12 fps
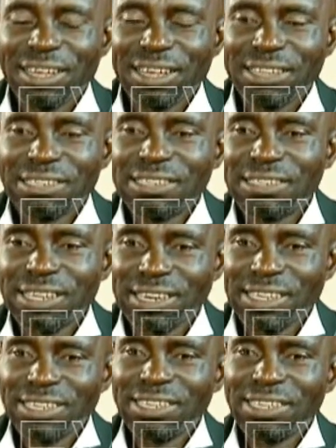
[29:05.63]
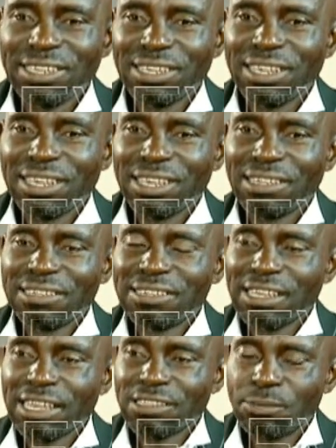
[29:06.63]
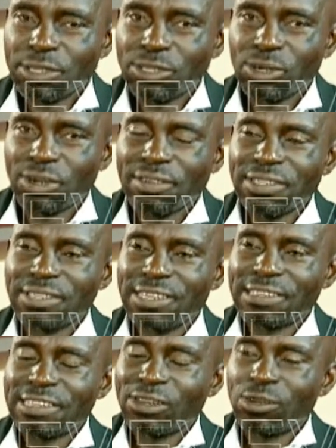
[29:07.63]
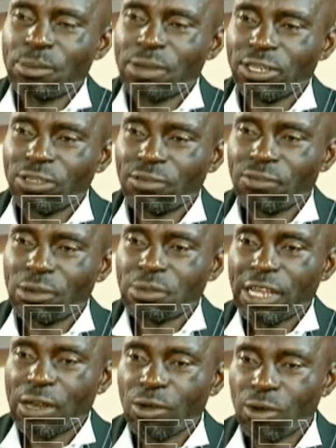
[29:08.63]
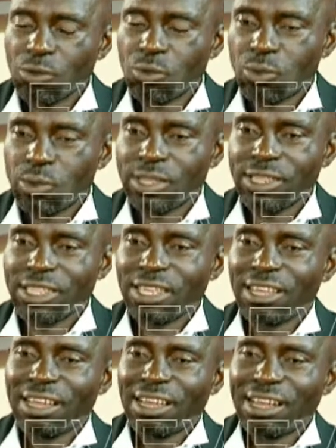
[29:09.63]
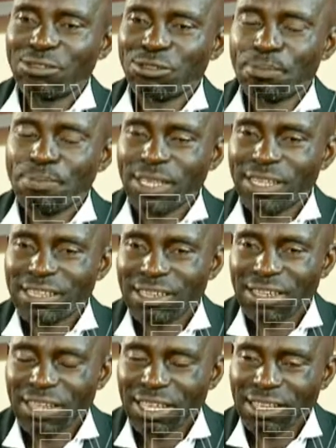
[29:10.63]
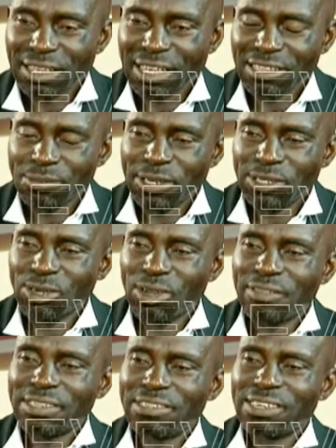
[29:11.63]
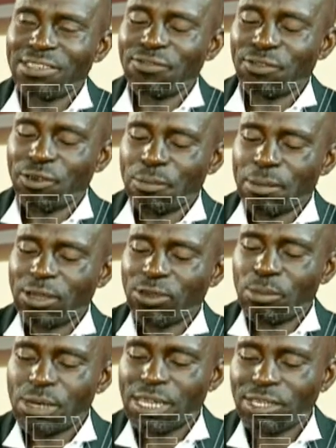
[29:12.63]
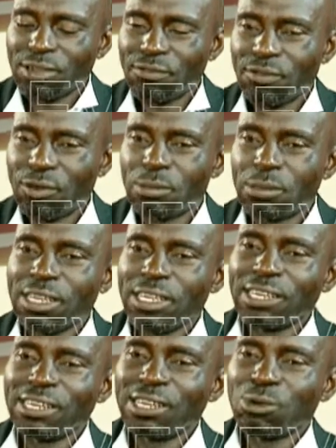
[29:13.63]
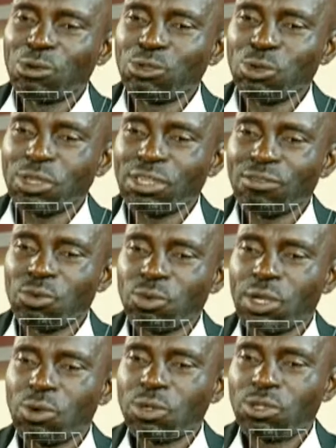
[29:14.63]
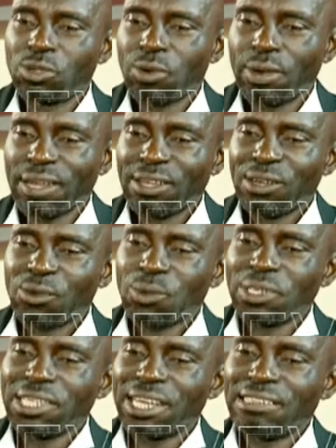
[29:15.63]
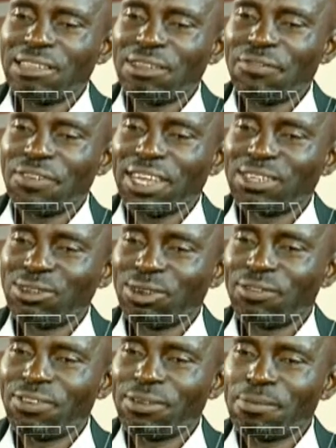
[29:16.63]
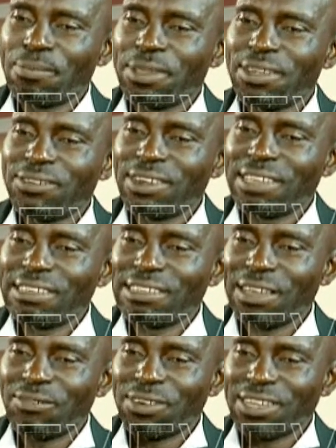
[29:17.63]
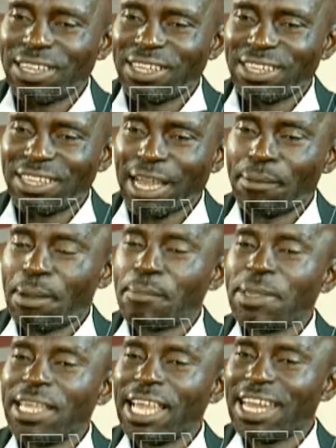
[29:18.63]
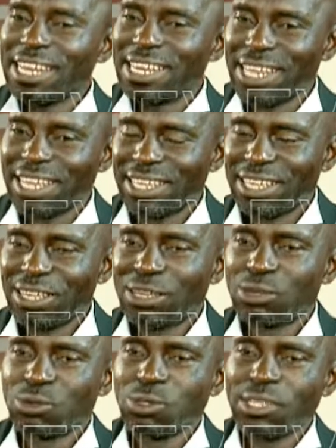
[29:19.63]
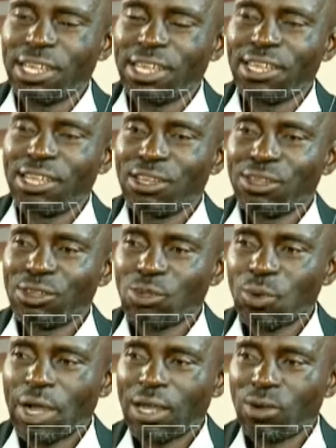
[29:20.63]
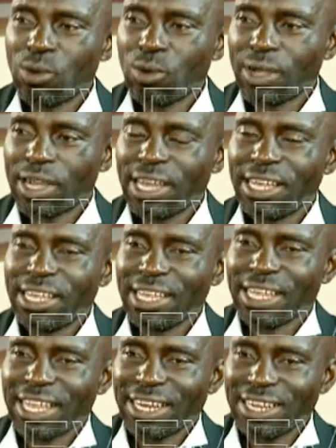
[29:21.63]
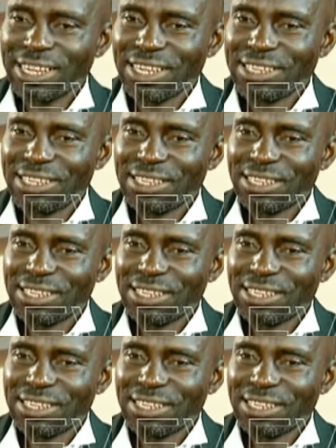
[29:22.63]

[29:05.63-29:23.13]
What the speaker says: selling its expression of interest and nomination forms along with, as you pick expression of interest form and nomination form, they also give you a withdrawal, which has the effect of being raised every day, any day, to say you are no longer a candidate.